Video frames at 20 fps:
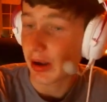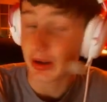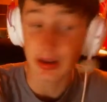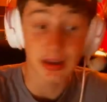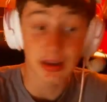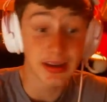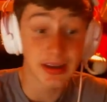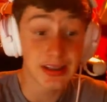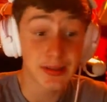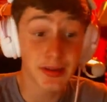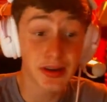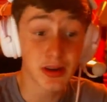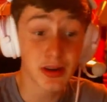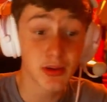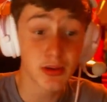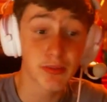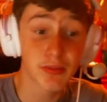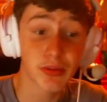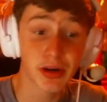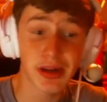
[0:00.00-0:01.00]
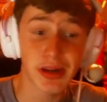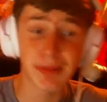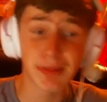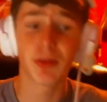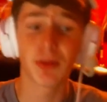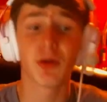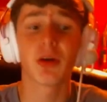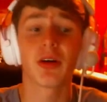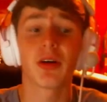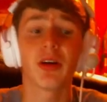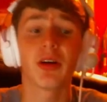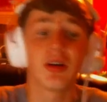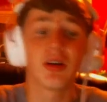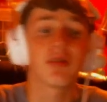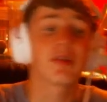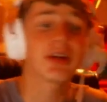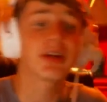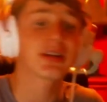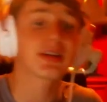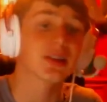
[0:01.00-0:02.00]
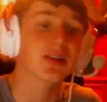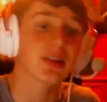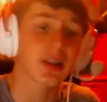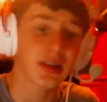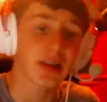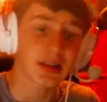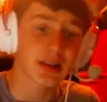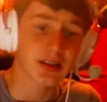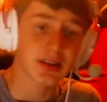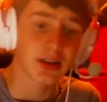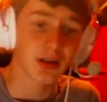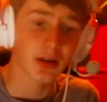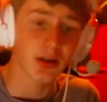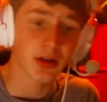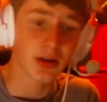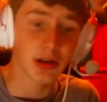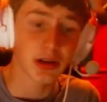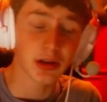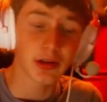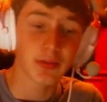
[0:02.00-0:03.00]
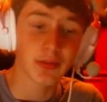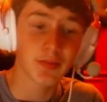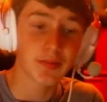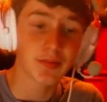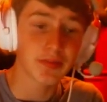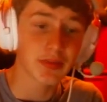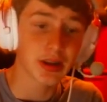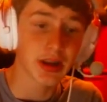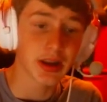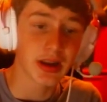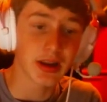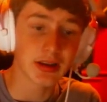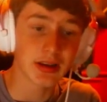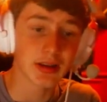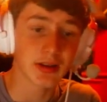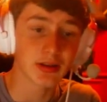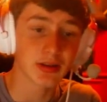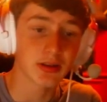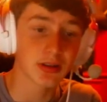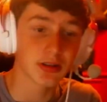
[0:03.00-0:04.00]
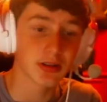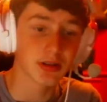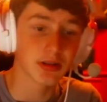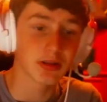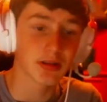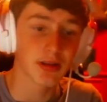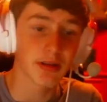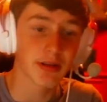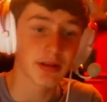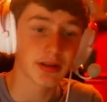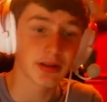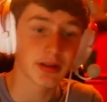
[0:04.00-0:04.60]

he's been doing pretty poor recently in solo queue, in NA solo queue. I've been